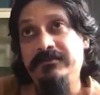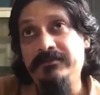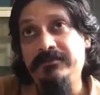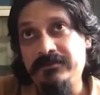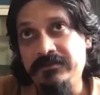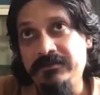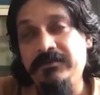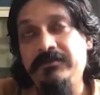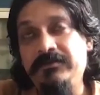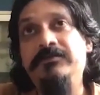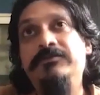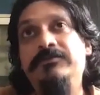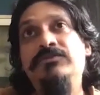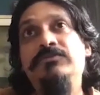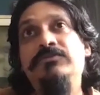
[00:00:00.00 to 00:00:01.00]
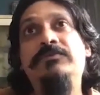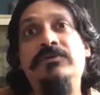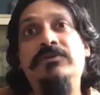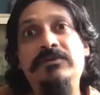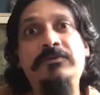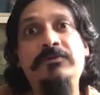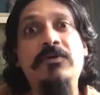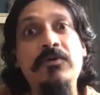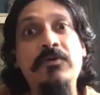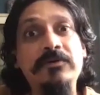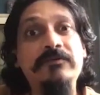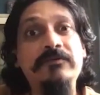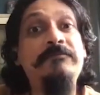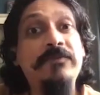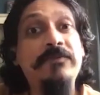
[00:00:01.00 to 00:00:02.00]
the Tata Group talked about all of the
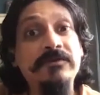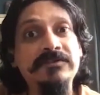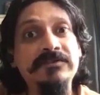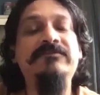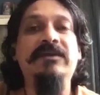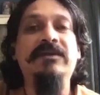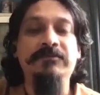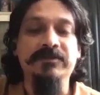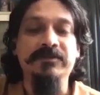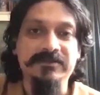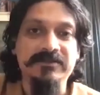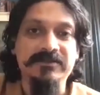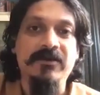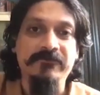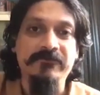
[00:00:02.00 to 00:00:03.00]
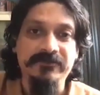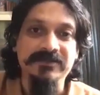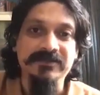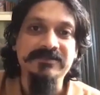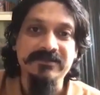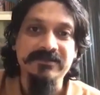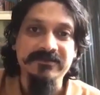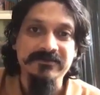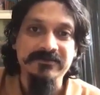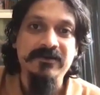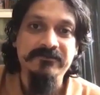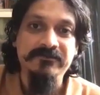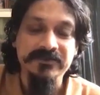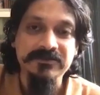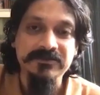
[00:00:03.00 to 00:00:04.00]
positive numbers of this uh, of
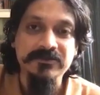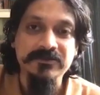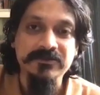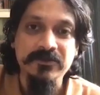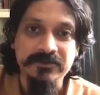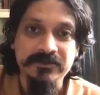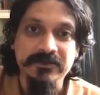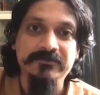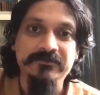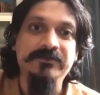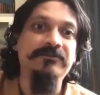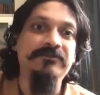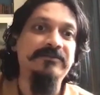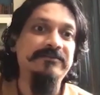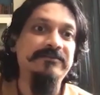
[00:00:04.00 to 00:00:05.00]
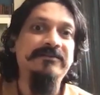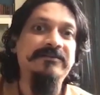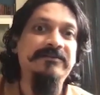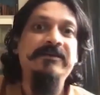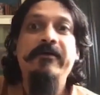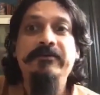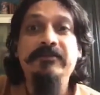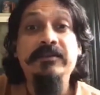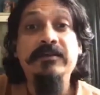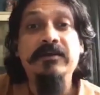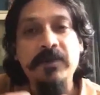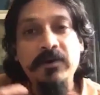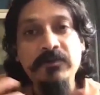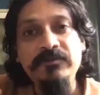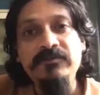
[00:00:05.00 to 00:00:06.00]
this lockdown. You know the the
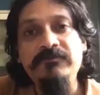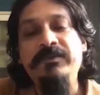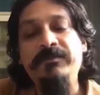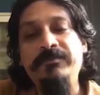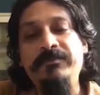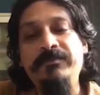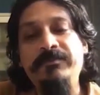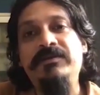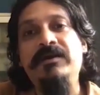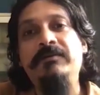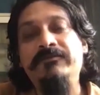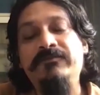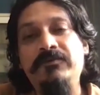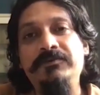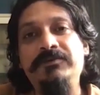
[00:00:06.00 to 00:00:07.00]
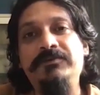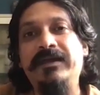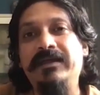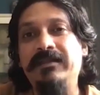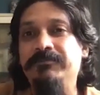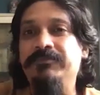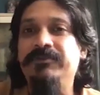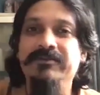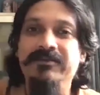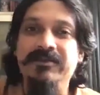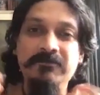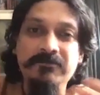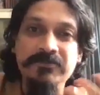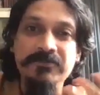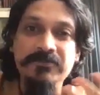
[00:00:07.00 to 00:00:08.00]
amount of people coming forward to help, the
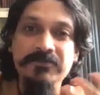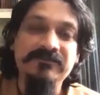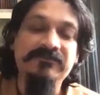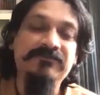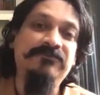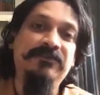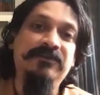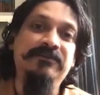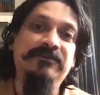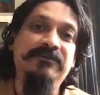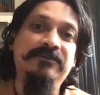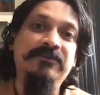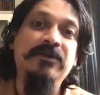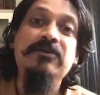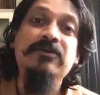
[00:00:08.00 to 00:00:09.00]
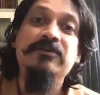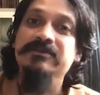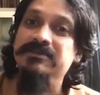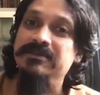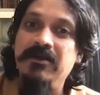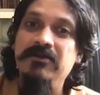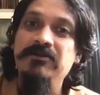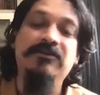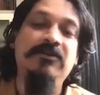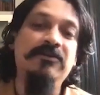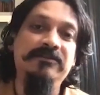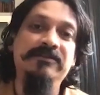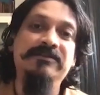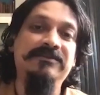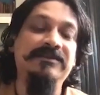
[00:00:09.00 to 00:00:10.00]
numbers of doctors on on the
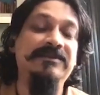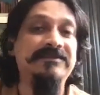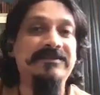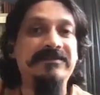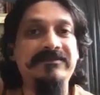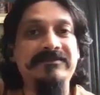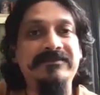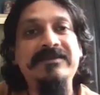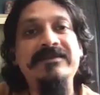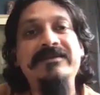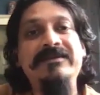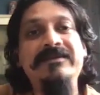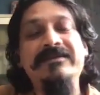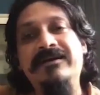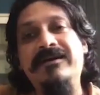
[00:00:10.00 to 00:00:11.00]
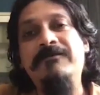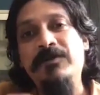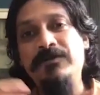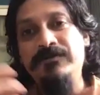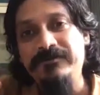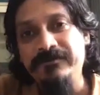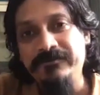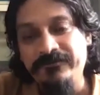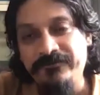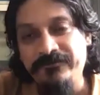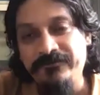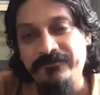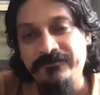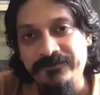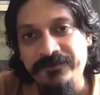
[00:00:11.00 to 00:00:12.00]
streets, the the amount of you
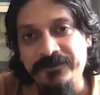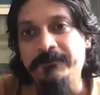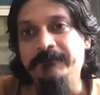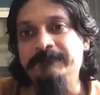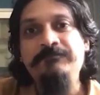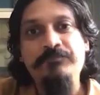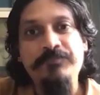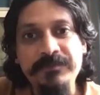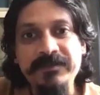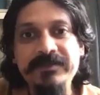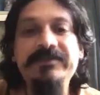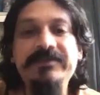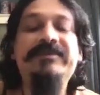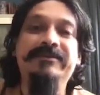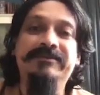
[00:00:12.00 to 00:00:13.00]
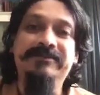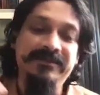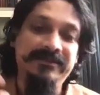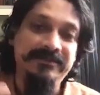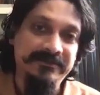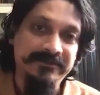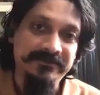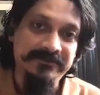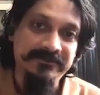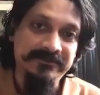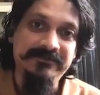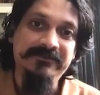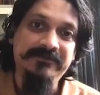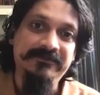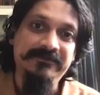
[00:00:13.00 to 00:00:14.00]
know PPE kits that, uh,
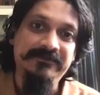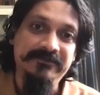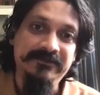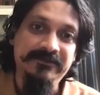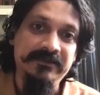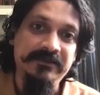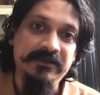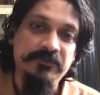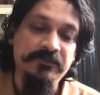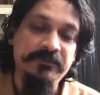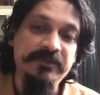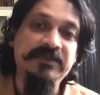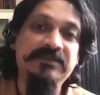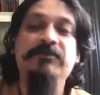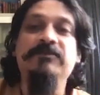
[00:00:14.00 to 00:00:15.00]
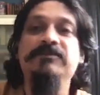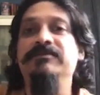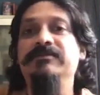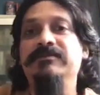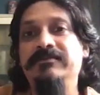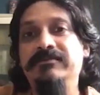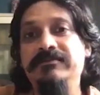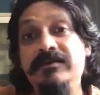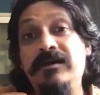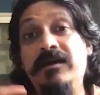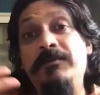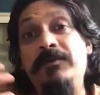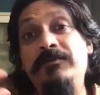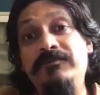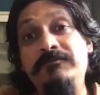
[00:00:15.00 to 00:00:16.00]
uh, that that were being sponsored, the, the
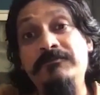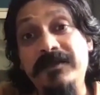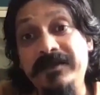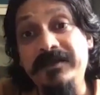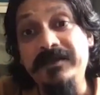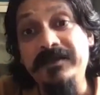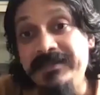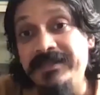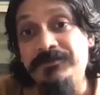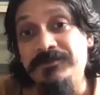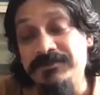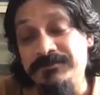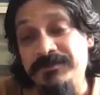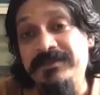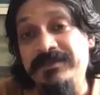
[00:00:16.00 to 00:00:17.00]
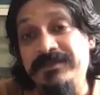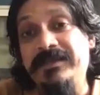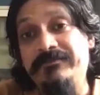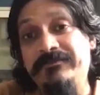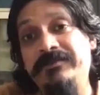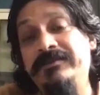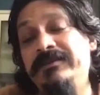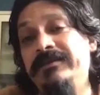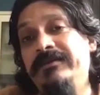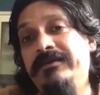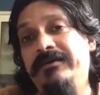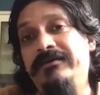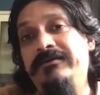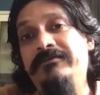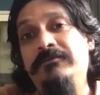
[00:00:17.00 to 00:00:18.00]
amount of money that was being given
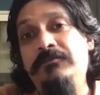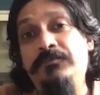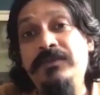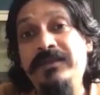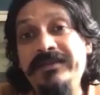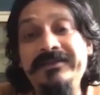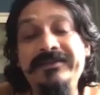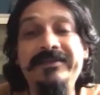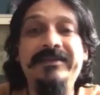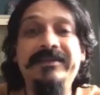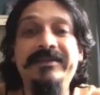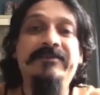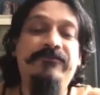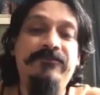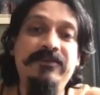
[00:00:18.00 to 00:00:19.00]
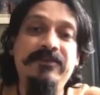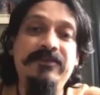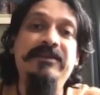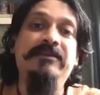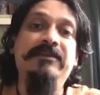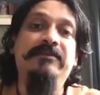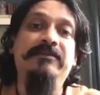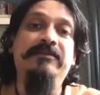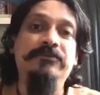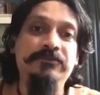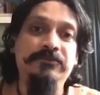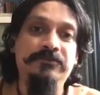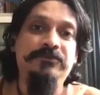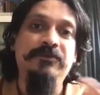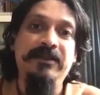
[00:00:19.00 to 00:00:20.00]
uh, willingly and freely to to
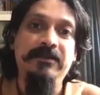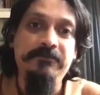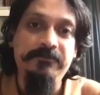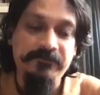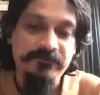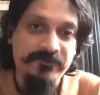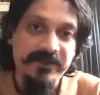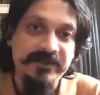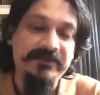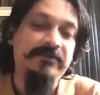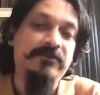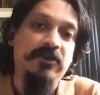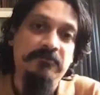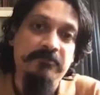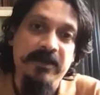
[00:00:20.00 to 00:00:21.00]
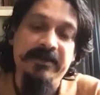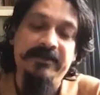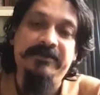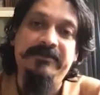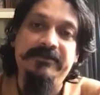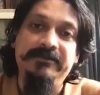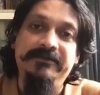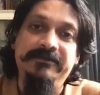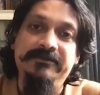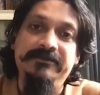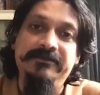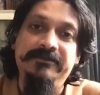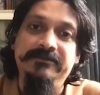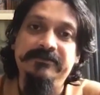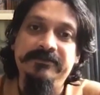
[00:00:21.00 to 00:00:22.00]
help fight and combat
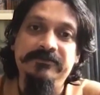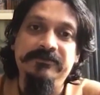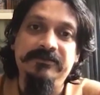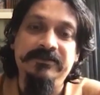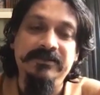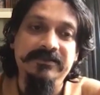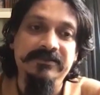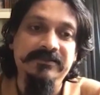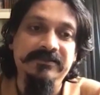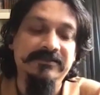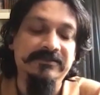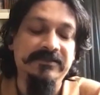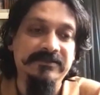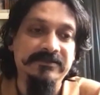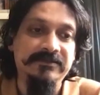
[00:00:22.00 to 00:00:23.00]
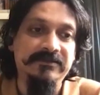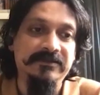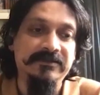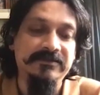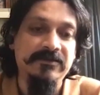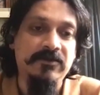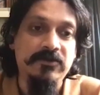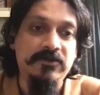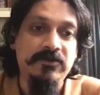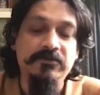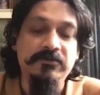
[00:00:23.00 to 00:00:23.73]
you know these these these horrible